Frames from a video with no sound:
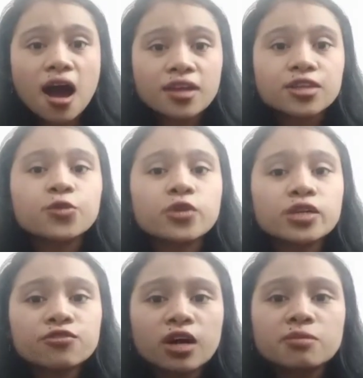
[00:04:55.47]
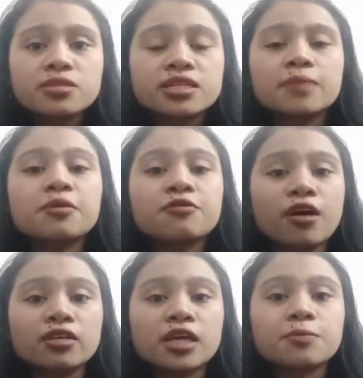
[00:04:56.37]
Other wind farms can be
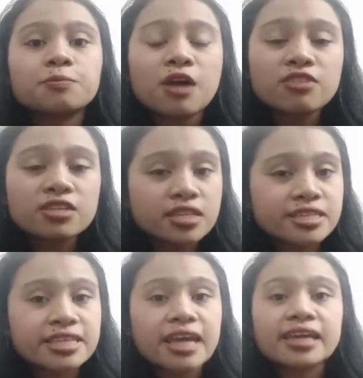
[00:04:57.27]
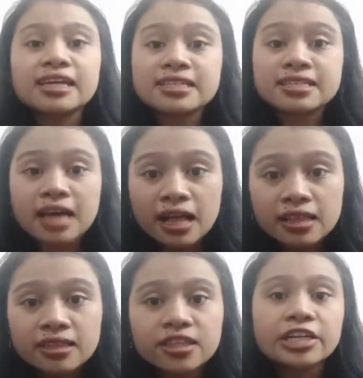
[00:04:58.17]
found in provinces like
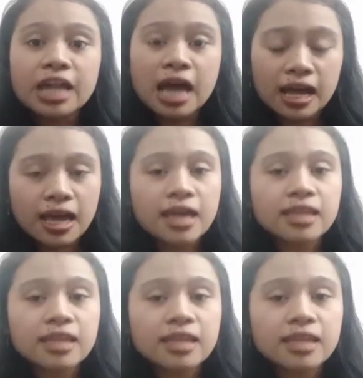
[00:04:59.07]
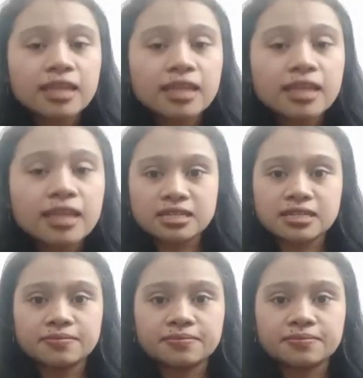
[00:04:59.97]
Rizal, Tarlac, and Guimaras.